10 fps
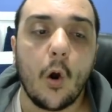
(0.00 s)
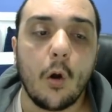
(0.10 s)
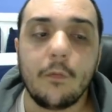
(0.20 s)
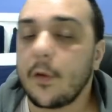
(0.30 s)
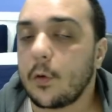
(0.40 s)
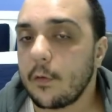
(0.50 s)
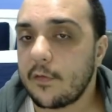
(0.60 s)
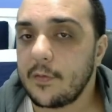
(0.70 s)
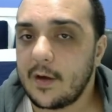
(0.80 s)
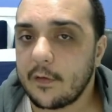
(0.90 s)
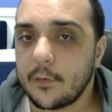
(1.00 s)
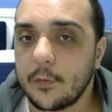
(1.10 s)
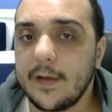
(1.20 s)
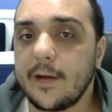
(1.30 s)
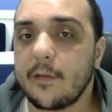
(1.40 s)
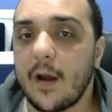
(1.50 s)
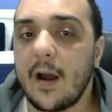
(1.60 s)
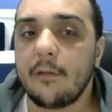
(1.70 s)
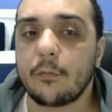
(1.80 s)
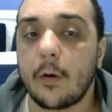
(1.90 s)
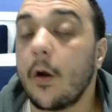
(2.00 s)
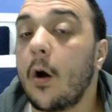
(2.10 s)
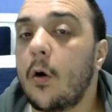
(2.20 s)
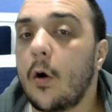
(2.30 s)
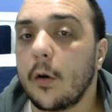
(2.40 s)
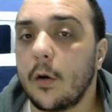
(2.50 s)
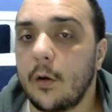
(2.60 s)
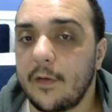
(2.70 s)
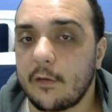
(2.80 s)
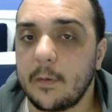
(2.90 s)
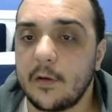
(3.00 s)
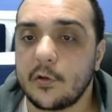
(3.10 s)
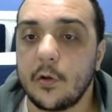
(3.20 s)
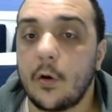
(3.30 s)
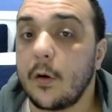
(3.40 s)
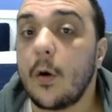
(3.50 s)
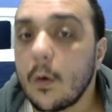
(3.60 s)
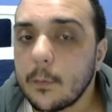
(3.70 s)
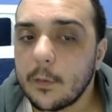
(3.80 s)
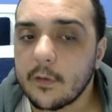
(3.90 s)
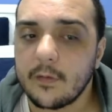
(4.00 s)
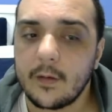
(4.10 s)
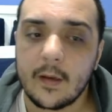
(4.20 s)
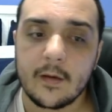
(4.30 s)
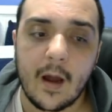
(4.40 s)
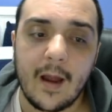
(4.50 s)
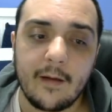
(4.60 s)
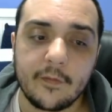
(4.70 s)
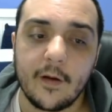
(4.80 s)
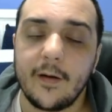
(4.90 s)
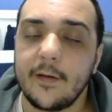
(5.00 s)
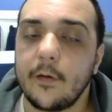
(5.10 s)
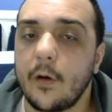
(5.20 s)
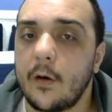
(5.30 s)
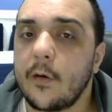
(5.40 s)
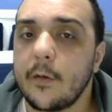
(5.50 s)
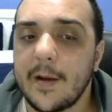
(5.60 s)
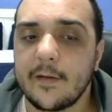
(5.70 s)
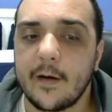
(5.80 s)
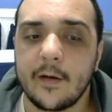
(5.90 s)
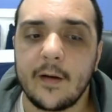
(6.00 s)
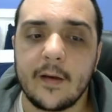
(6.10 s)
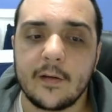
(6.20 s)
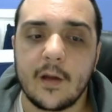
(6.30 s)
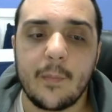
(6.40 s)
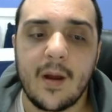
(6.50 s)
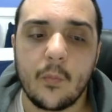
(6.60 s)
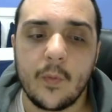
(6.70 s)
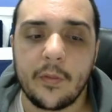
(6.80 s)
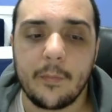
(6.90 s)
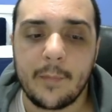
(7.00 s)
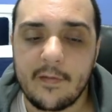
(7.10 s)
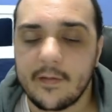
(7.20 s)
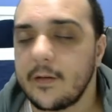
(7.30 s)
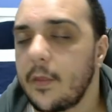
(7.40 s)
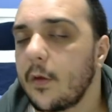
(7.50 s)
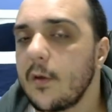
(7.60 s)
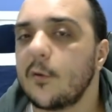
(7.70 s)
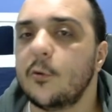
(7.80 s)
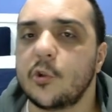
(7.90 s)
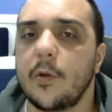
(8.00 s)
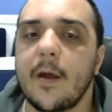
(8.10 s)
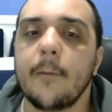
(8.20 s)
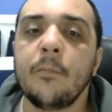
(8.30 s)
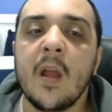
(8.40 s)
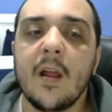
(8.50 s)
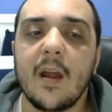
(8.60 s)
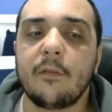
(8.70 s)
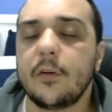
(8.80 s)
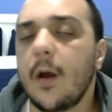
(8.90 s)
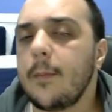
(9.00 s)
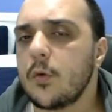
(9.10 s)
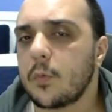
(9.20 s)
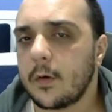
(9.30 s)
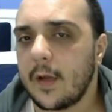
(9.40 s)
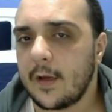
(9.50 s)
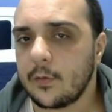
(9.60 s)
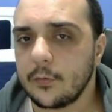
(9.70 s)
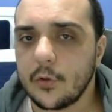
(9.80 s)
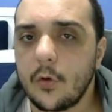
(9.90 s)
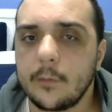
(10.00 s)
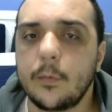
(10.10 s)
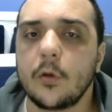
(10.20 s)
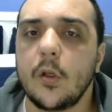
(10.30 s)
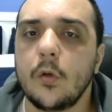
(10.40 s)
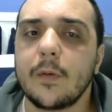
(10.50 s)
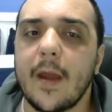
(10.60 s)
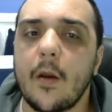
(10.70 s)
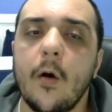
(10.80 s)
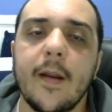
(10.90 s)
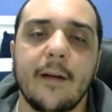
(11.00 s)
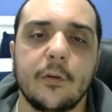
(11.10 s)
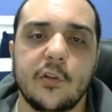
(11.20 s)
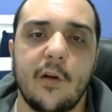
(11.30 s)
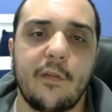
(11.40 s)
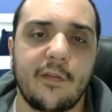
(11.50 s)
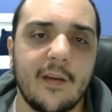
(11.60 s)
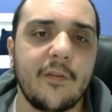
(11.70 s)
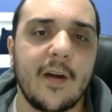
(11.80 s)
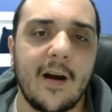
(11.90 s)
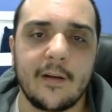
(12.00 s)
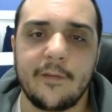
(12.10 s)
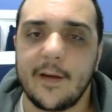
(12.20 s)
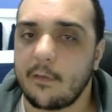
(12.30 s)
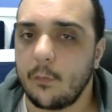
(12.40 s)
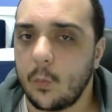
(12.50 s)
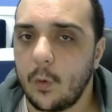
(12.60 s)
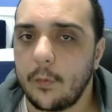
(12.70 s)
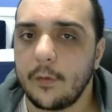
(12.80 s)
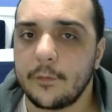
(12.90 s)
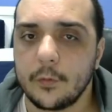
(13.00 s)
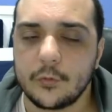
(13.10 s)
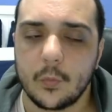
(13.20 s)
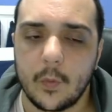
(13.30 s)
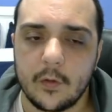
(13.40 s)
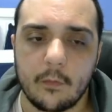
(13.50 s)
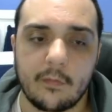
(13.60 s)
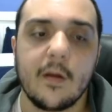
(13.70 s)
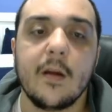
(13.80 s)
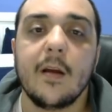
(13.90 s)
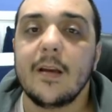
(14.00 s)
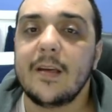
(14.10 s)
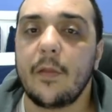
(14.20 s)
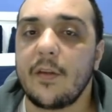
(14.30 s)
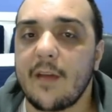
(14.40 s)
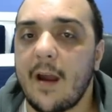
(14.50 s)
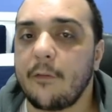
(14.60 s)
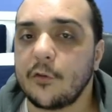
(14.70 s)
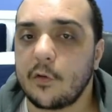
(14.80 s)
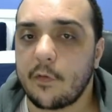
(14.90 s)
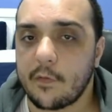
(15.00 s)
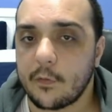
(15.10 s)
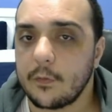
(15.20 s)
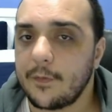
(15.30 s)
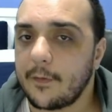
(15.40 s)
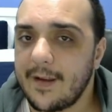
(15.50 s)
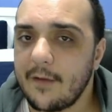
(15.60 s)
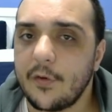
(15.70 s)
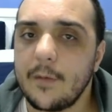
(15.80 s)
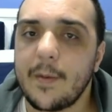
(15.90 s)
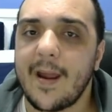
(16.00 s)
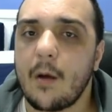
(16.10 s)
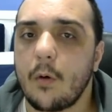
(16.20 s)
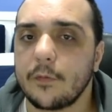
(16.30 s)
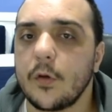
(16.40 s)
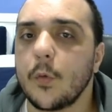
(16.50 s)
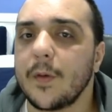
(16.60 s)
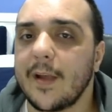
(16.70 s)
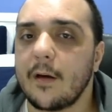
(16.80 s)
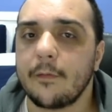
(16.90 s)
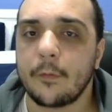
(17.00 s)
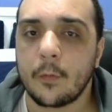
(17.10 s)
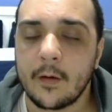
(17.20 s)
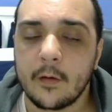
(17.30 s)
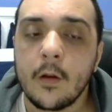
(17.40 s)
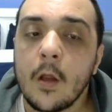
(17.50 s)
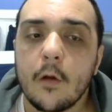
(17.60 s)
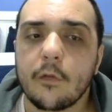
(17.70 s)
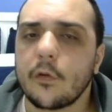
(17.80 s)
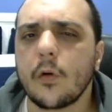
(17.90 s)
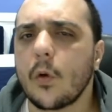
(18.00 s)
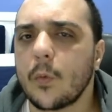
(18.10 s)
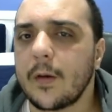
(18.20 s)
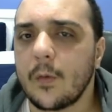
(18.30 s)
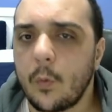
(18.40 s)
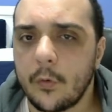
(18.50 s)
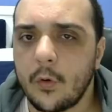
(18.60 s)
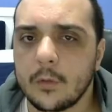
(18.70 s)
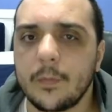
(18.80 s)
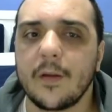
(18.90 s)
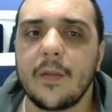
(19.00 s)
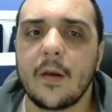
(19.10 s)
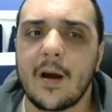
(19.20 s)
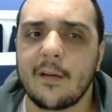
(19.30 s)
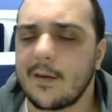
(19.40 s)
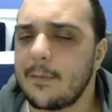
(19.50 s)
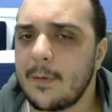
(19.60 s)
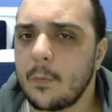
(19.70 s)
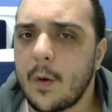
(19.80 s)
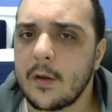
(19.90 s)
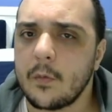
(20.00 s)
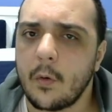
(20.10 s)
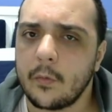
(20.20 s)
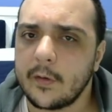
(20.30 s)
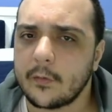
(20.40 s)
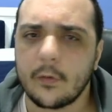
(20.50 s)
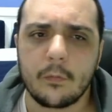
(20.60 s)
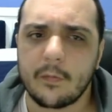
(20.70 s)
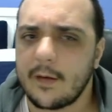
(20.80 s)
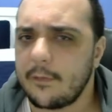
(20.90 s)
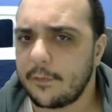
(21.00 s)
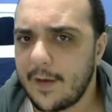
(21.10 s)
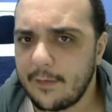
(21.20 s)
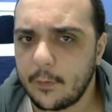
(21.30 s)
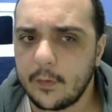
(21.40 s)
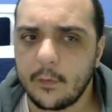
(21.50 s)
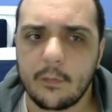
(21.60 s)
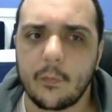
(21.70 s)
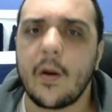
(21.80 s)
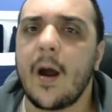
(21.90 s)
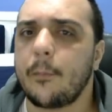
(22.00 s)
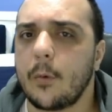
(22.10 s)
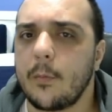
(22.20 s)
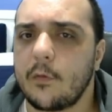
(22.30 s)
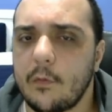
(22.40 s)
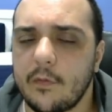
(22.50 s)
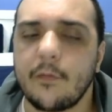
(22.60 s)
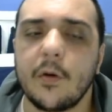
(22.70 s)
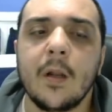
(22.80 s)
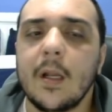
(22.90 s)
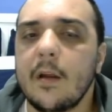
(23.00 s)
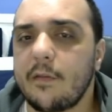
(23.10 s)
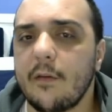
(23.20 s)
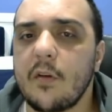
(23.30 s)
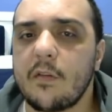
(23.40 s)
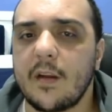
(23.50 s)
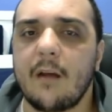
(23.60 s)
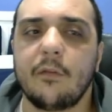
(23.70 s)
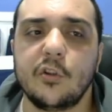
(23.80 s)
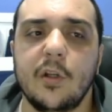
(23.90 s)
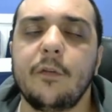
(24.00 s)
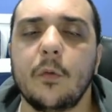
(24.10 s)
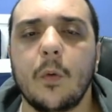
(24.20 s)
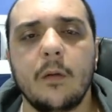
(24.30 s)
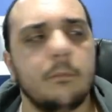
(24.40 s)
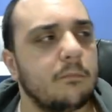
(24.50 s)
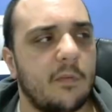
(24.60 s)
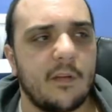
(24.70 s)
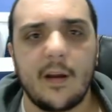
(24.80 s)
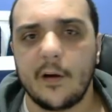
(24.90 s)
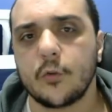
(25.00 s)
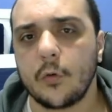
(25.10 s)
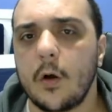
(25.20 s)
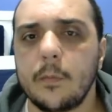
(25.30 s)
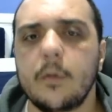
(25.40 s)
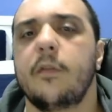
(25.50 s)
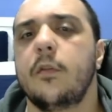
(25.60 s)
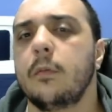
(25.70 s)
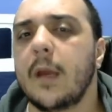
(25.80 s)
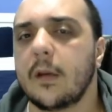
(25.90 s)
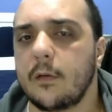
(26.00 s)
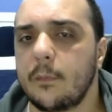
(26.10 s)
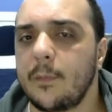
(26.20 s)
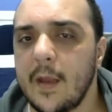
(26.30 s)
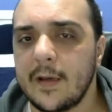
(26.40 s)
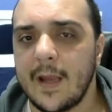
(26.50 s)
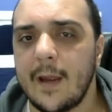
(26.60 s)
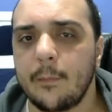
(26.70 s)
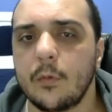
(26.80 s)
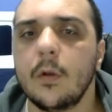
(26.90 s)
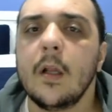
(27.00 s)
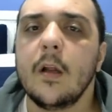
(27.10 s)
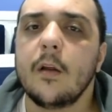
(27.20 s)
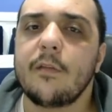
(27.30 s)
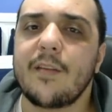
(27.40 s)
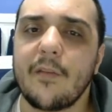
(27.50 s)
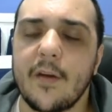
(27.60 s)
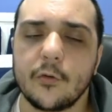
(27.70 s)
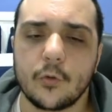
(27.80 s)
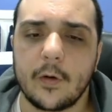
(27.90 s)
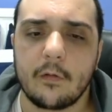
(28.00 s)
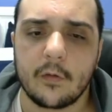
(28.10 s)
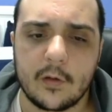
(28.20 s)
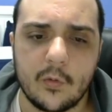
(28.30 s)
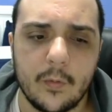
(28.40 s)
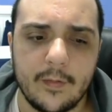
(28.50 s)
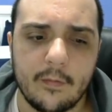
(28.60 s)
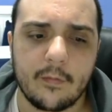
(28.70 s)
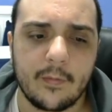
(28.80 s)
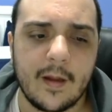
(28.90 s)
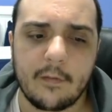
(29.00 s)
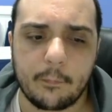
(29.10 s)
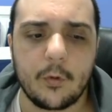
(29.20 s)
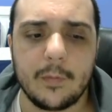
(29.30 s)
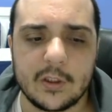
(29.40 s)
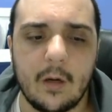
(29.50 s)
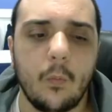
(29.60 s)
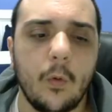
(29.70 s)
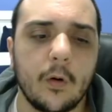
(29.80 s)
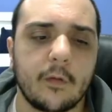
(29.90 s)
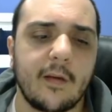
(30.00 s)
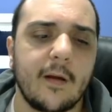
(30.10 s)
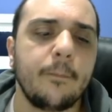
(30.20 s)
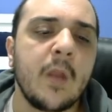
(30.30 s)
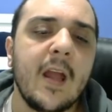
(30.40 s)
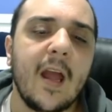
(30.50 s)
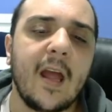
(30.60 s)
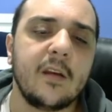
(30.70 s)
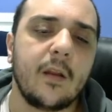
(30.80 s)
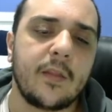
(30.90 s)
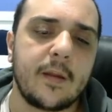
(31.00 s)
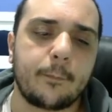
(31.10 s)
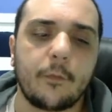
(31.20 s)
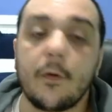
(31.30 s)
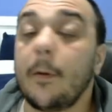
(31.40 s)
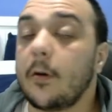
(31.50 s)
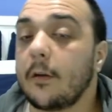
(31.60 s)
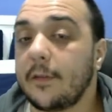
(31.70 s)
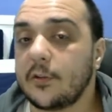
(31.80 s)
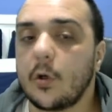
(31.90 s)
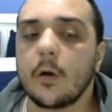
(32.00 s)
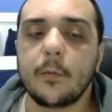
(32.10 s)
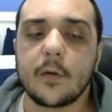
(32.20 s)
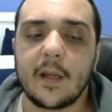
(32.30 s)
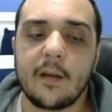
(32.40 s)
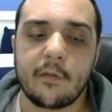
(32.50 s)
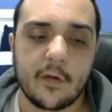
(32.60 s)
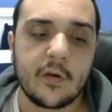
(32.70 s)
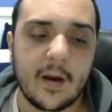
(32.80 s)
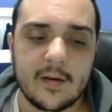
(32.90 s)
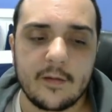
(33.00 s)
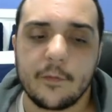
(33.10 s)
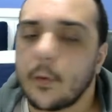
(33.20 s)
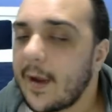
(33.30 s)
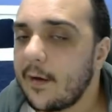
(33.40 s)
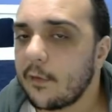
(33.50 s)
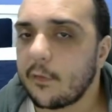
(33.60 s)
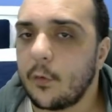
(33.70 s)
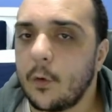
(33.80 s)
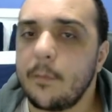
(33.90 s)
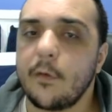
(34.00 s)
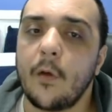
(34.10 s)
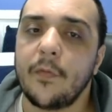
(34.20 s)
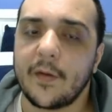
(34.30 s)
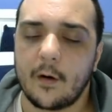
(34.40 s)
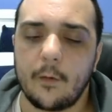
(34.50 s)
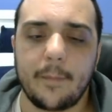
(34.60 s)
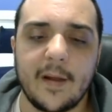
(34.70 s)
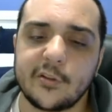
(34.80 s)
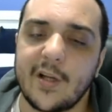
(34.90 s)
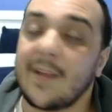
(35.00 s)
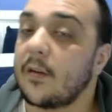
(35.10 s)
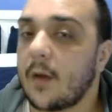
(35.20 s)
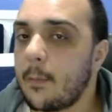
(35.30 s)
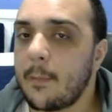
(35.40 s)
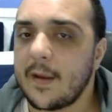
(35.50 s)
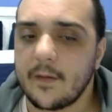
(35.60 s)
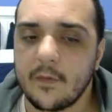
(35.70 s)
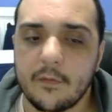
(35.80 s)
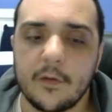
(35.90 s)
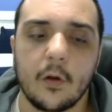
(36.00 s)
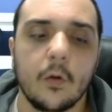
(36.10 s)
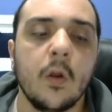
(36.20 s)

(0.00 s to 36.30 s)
Over the course of the last 2 leagues, I've run a lot of expedition, a lot of logbooks, and I have collated a lot of my data and come out with basically the conclusion that every time you run a 2-gen logbook, you get, on average, 7 artifacts worth of 2-gen windows. Now, these averages are skewed very heavily by how often you encounter Varana, so don't go running one logbook and then asking me why you only got to do, say, 5 windows when I promised you 7. 7 is the average. If you run, say, 100 logbooks, you get to then gamble 700 exotic coins. That's pretty much how it works out. And the profitability of each logbook is 94 Chaos Orbs on the current patch at the time of making this video.